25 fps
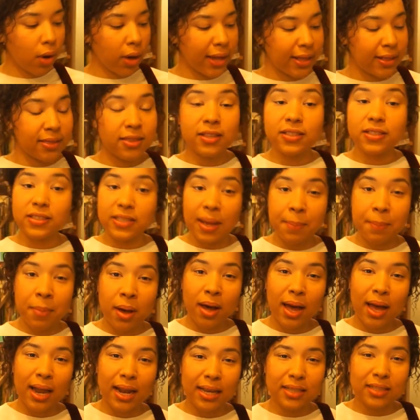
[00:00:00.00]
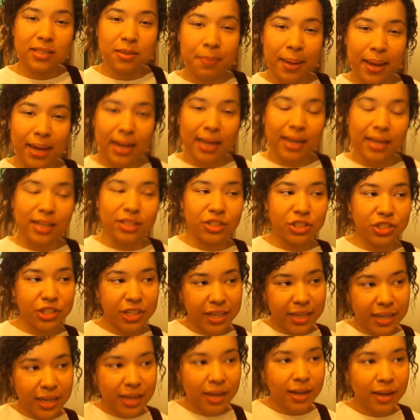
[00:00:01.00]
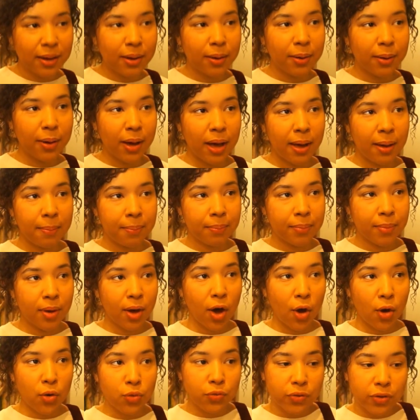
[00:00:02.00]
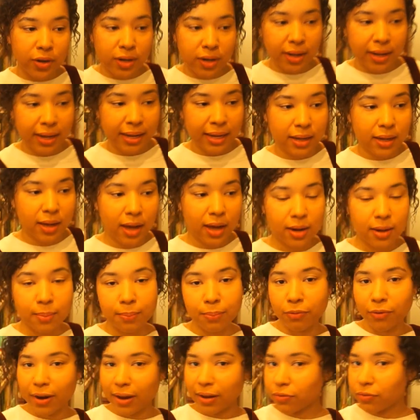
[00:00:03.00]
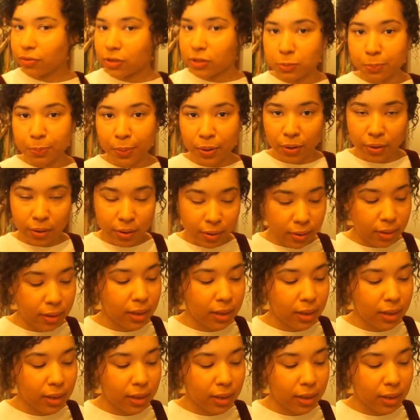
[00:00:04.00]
in the summer, I like to make like a chia um, overnight kind of breakfast pot.